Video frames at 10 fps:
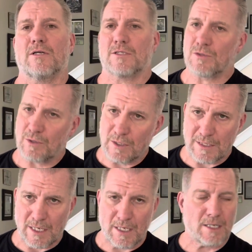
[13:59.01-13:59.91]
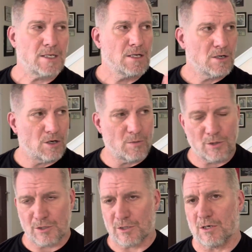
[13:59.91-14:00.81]
It's during the day.
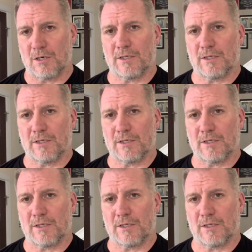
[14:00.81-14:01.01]
Homeowners are gone.